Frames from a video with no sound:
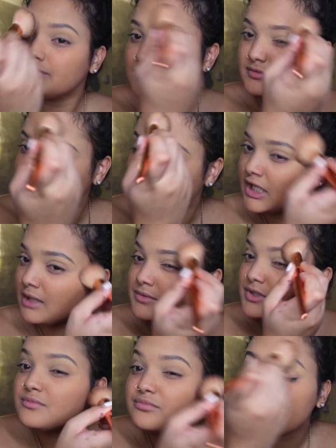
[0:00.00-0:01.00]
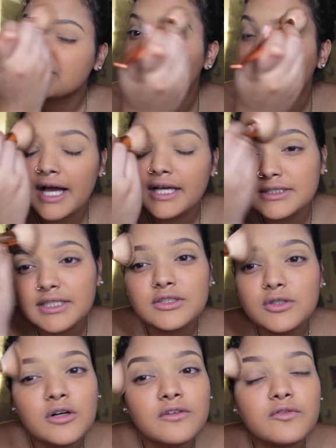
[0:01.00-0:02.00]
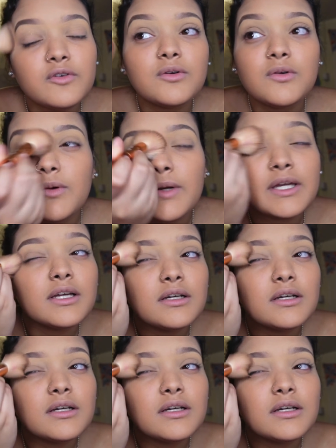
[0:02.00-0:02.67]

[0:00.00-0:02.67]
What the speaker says: And I'm gonna just brush the excess off real quick.